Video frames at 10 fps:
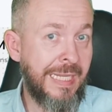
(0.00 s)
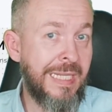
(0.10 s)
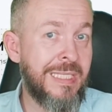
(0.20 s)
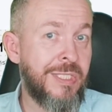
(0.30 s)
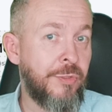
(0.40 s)

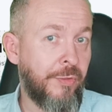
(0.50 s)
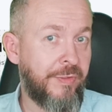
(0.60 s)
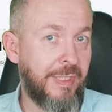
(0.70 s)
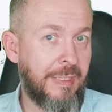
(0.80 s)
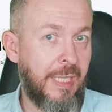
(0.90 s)
it's
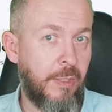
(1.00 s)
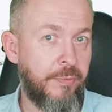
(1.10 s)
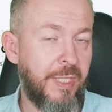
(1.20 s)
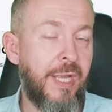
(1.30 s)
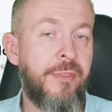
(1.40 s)
not that
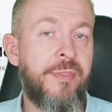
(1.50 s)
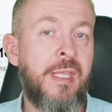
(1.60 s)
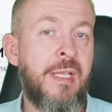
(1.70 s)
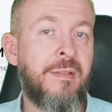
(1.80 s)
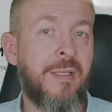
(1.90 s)
loud. I
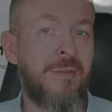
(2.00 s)
think